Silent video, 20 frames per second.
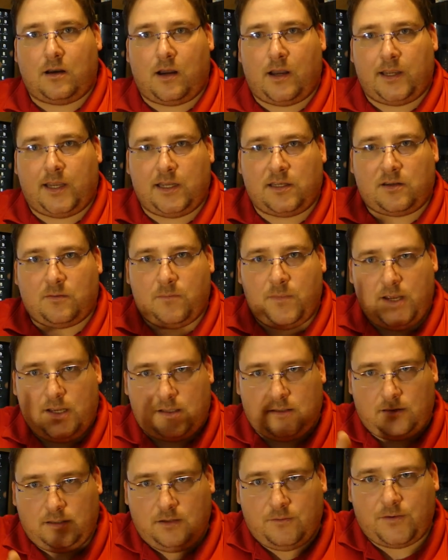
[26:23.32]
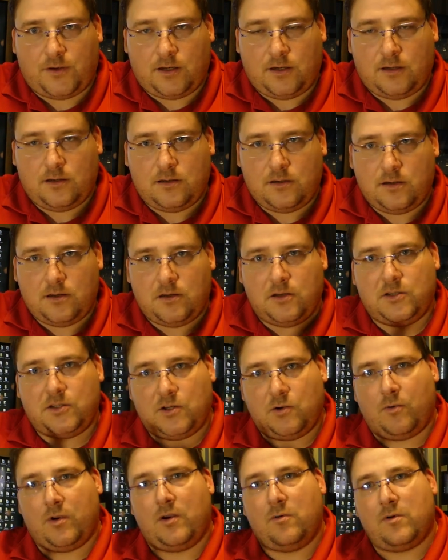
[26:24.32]
I get to make a living
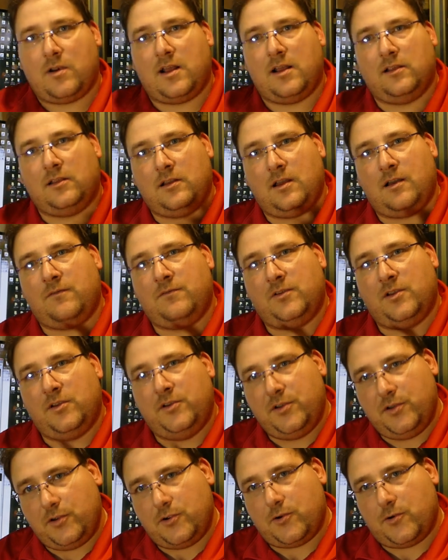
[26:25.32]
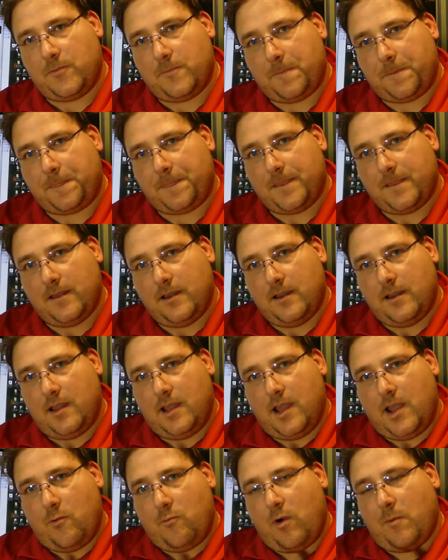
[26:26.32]
doing what I love to do.
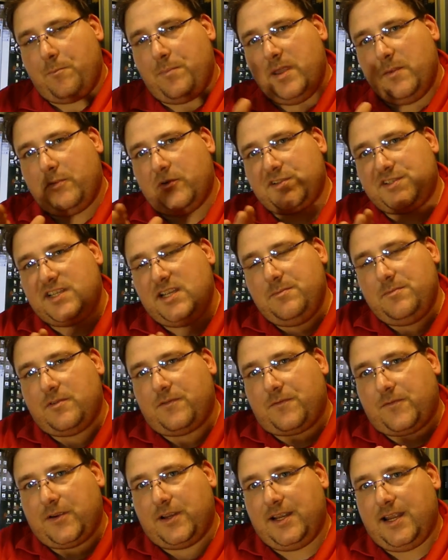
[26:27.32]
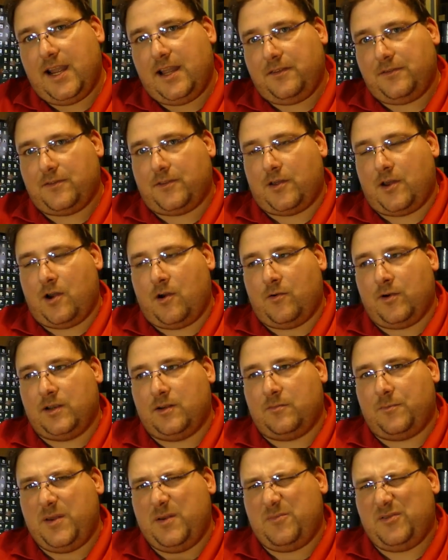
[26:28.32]
What people seem to forget, though,
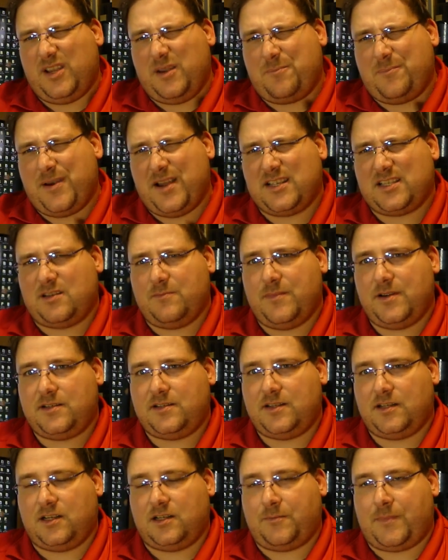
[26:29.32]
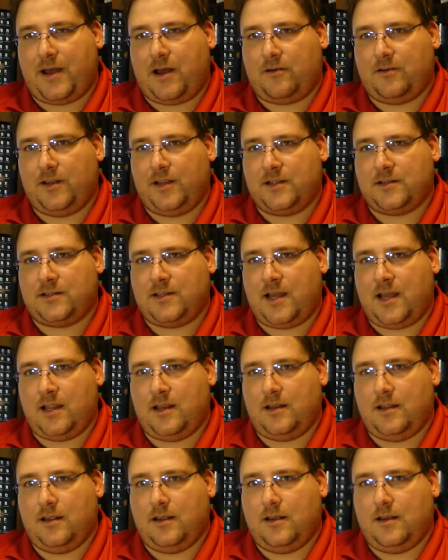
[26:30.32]
and people get pessimistic about, is that
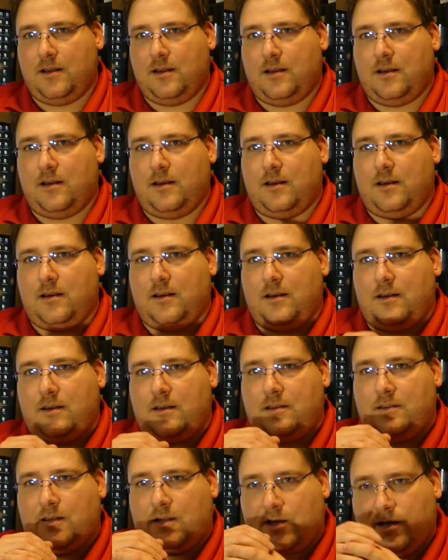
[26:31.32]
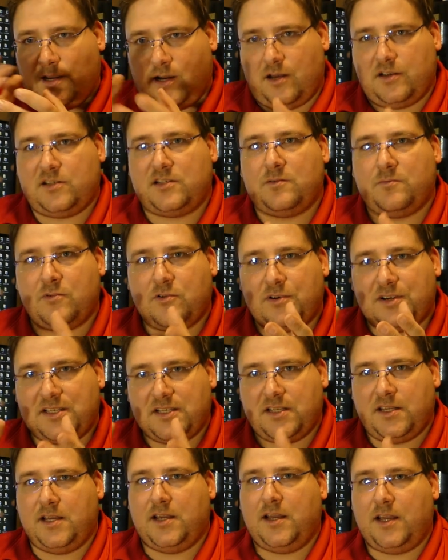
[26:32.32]
the customer
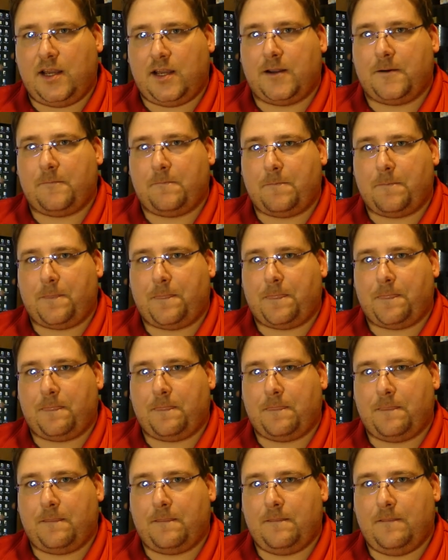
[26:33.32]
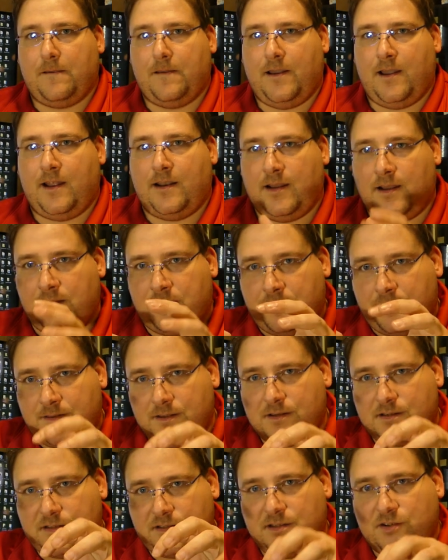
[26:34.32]
is king. And in
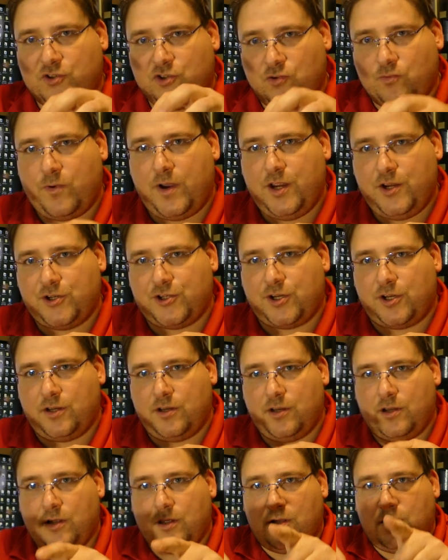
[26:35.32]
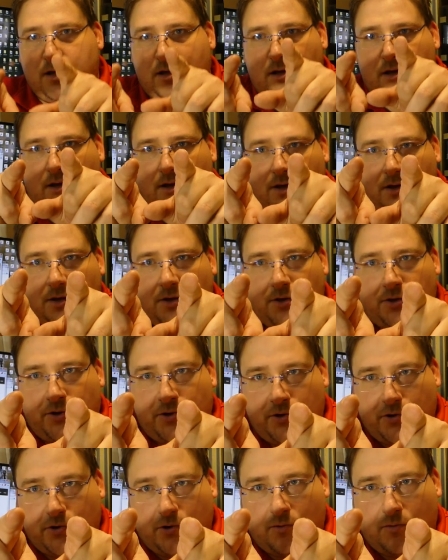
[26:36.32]
this situation,
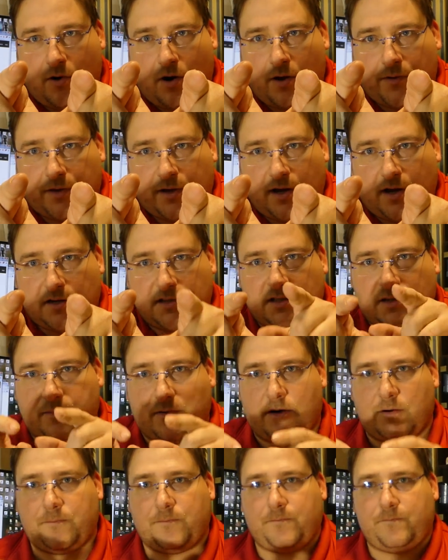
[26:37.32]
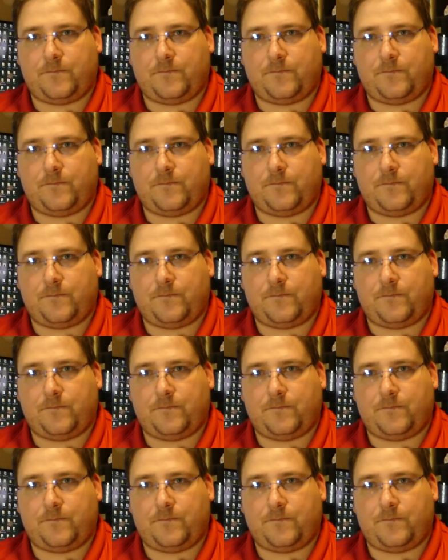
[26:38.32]
you are the customer.